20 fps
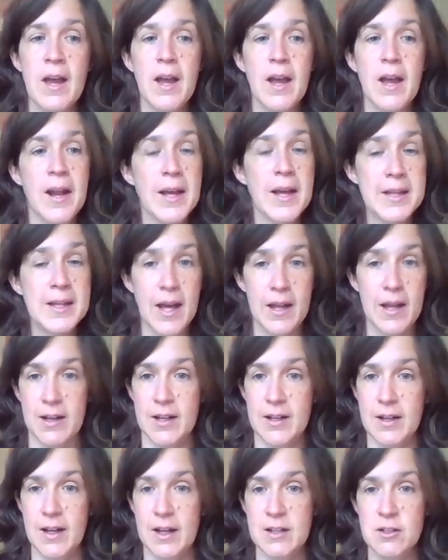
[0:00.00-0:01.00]
And I get
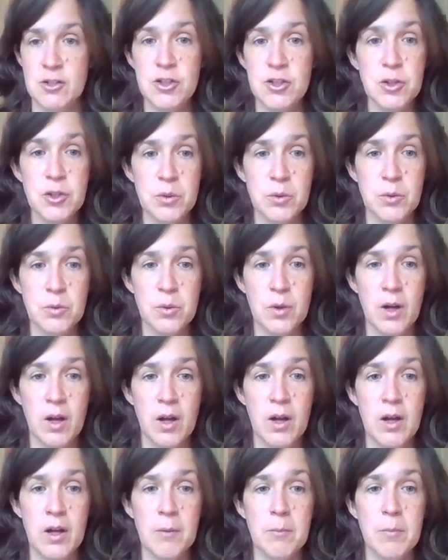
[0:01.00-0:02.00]
it, I do.
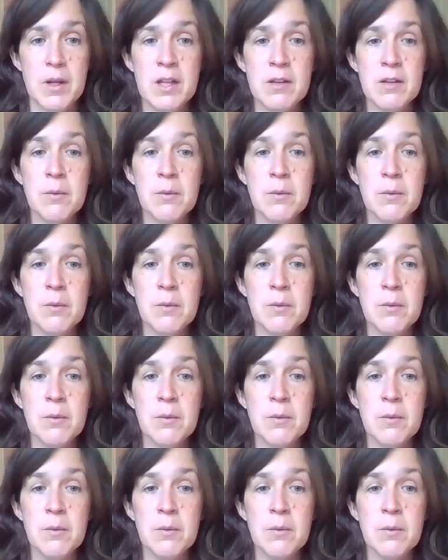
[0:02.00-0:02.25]
But